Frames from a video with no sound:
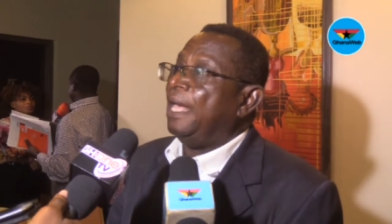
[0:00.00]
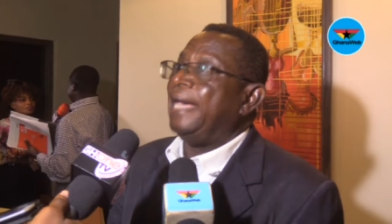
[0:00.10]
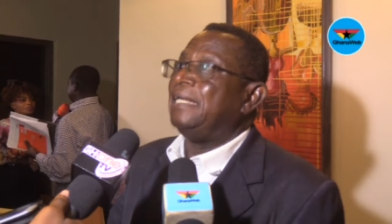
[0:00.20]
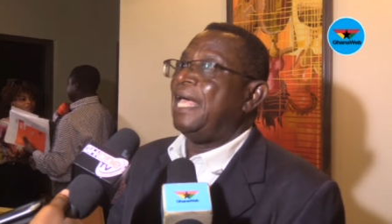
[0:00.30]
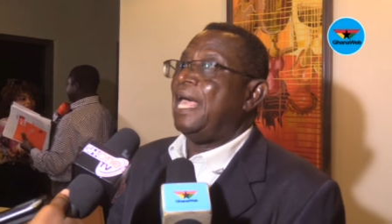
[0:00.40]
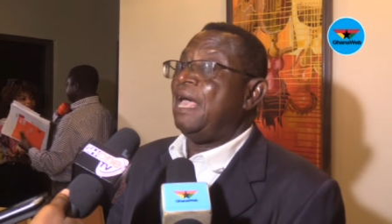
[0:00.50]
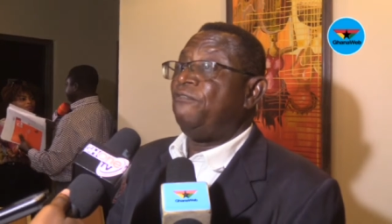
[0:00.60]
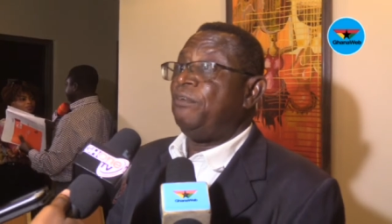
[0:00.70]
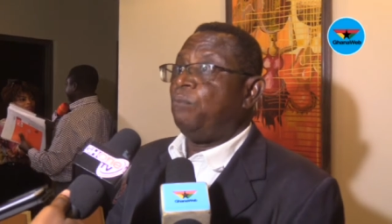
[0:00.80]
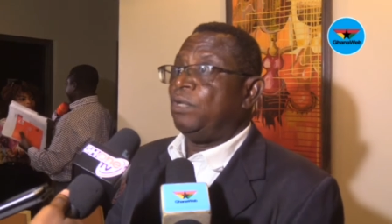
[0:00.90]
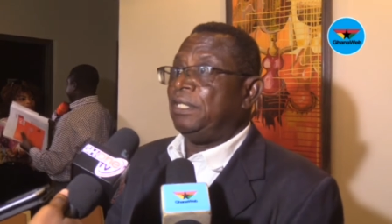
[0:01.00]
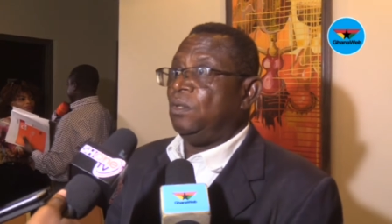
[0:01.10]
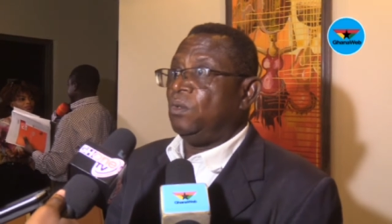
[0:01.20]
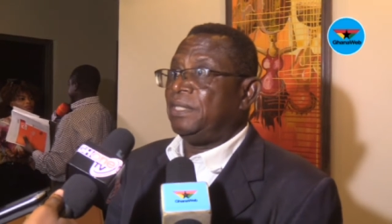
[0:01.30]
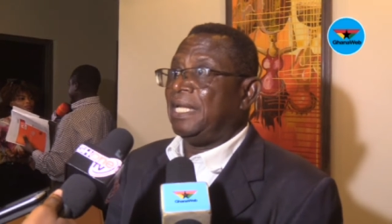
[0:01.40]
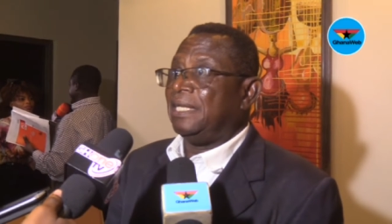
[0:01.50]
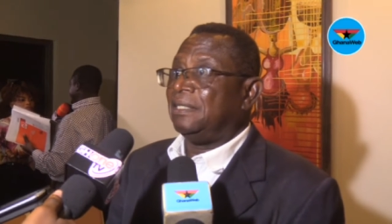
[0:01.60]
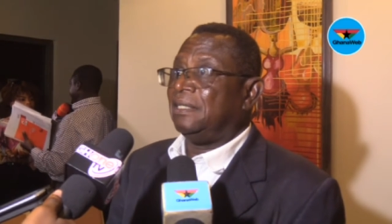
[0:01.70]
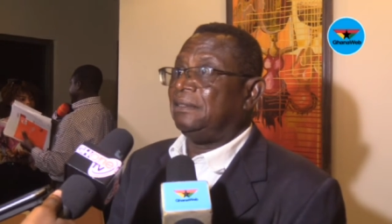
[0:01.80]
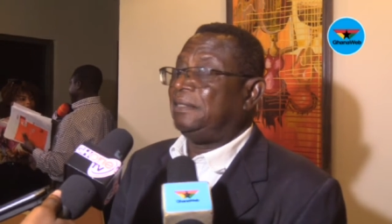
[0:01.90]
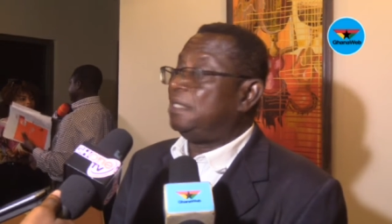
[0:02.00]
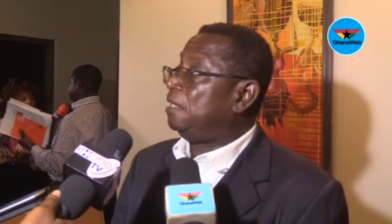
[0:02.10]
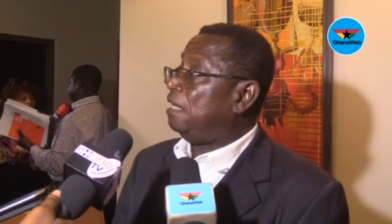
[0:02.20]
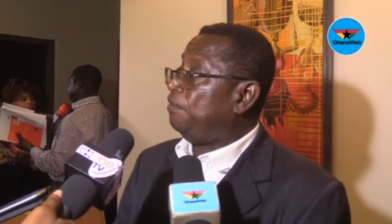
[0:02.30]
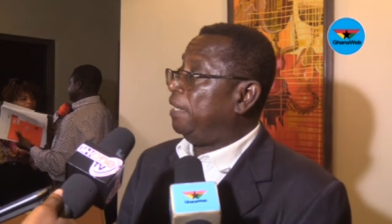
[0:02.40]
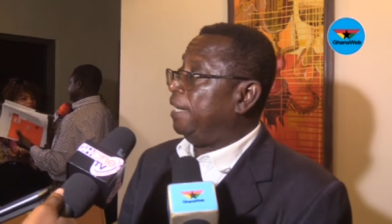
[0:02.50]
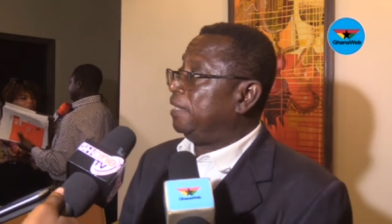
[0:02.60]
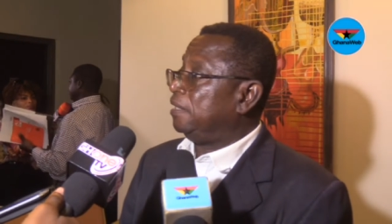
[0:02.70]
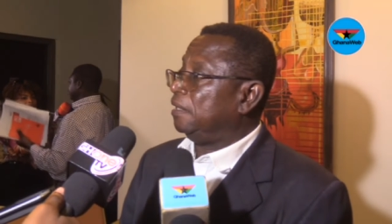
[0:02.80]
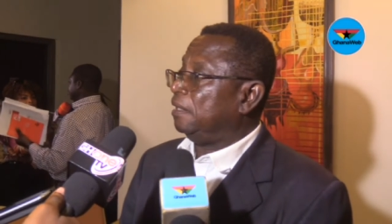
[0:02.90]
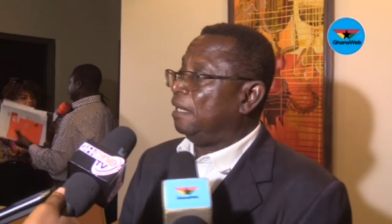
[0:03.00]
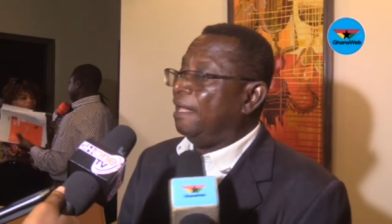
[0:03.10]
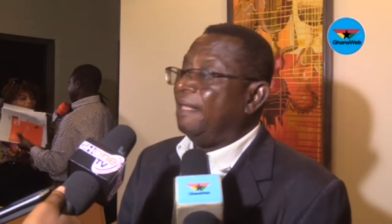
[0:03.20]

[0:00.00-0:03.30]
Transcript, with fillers: And everybody knows that district level election,